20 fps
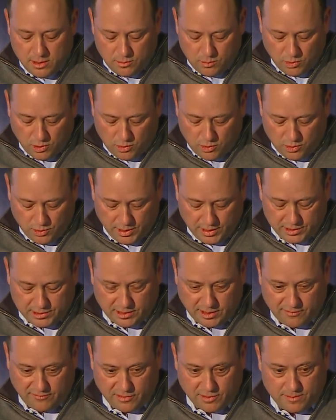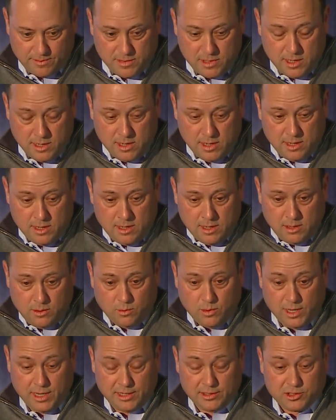recordings of them.
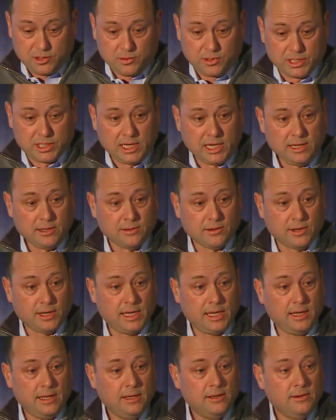One is Chris Heery